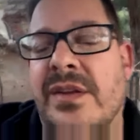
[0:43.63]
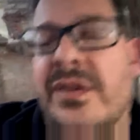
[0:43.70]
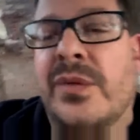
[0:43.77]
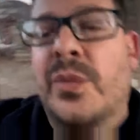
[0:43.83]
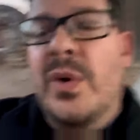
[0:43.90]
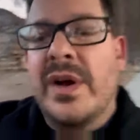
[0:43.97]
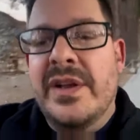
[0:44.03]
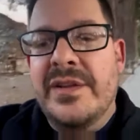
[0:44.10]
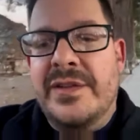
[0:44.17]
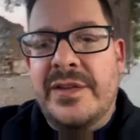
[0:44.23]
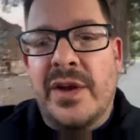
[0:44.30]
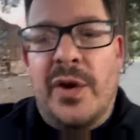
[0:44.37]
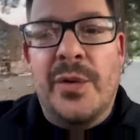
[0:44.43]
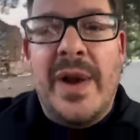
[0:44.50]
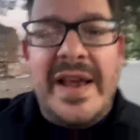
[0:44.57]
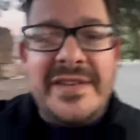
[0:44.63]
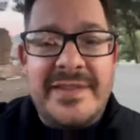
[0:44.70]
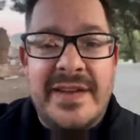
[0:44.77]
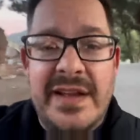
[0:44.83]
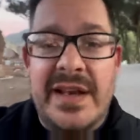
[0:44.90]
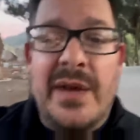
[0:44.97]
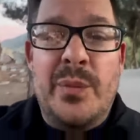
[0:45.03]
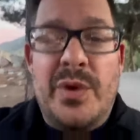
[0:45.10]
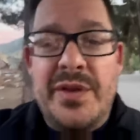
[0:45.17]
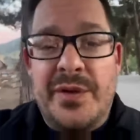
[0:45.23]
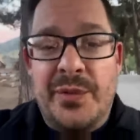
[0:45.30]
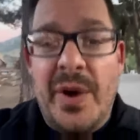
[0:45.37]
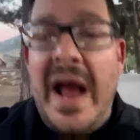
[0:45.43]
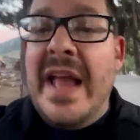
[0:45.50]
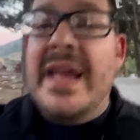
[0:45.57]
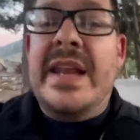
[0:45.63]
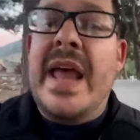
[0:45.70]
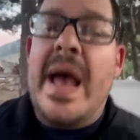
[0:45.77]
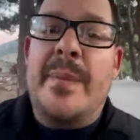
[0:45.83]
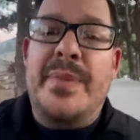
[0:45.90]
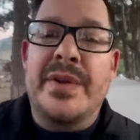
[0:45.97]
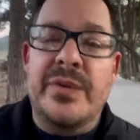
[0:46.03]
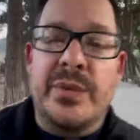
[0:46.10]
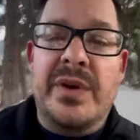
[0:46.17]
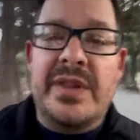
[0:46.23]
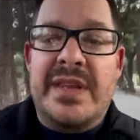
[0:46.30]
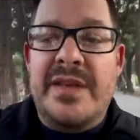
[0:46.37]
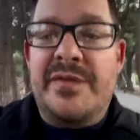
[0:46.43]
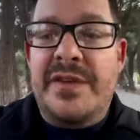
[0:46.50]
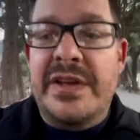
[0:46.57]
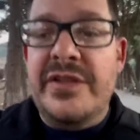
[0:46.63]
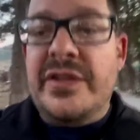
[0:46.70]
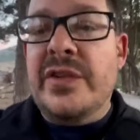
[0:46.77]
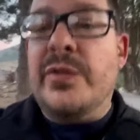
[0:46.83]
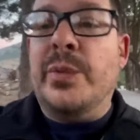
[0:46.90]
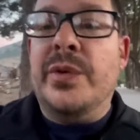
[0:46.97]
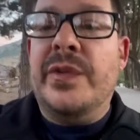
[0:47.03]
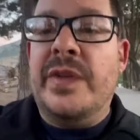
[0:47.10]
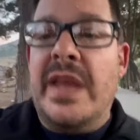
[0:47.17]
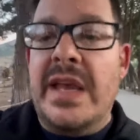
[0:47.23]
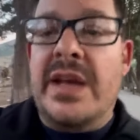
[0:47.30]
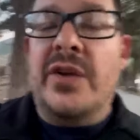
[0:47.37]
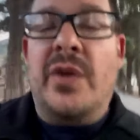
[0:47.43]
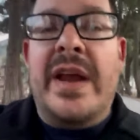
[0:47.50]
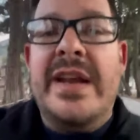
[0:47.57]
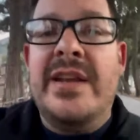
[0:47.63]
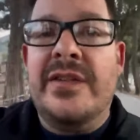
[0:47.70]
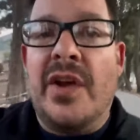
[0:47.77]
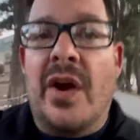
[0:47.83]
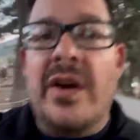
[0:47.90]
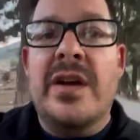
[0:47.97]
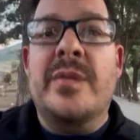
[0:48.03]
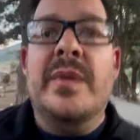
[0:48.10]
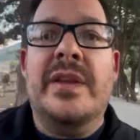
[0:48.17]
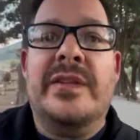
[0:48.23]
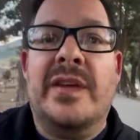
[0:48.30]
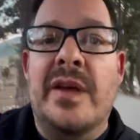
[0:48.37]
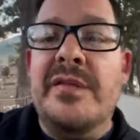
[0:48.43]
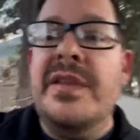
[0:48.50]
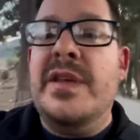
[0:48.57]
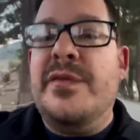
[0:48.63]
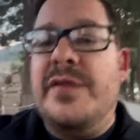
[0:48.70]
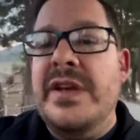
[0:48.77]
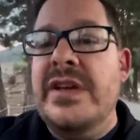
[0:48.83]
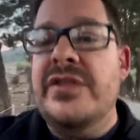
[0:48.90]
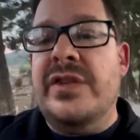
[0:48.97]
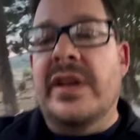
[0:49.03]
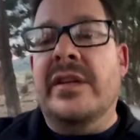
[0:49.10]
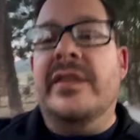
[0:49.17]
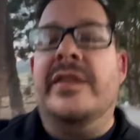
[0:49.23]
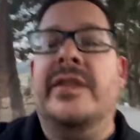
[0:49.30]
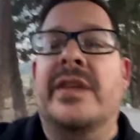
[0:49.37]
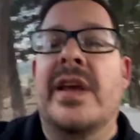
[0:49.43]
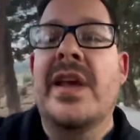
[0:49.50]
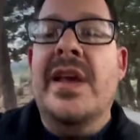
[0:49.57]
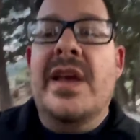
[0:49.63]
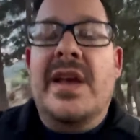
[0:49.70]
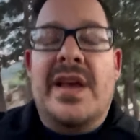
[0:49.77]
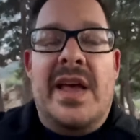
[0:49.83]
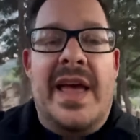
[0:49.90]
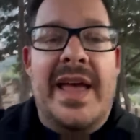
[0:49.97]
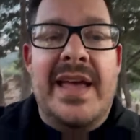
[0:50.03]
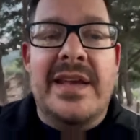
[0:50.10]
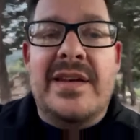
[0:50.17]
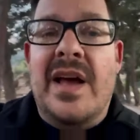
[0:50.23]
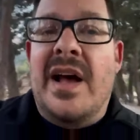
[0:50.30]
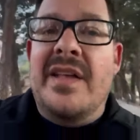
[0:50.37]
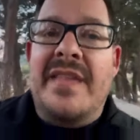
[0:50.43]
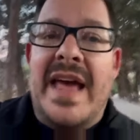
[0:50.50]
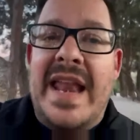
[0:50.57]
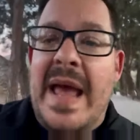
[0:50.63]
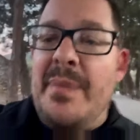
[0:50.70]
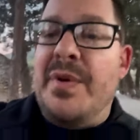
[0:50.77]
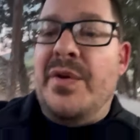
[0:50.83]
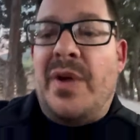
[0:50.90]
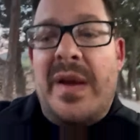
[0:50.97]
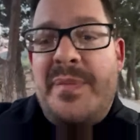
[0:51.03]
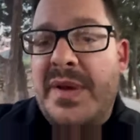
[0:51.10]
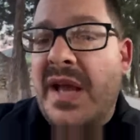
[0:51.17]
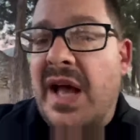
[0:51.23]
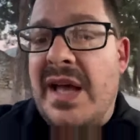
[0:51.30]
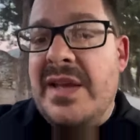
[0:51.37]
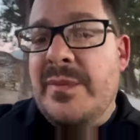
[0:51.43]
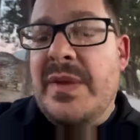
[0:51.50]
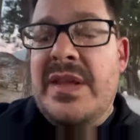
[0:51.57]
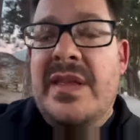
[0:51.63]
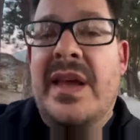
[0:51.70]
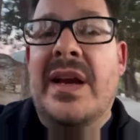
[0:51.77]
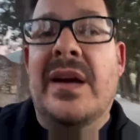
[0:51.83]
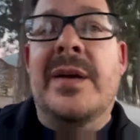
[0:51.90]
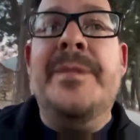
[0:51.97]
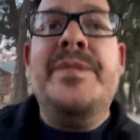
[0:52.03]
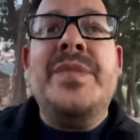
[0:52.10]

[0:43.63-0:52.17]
was arrested and where the riot happened, where the Ephesians were saying, Great is Artemis of the Ephesians. And uh, that happened right behind me there.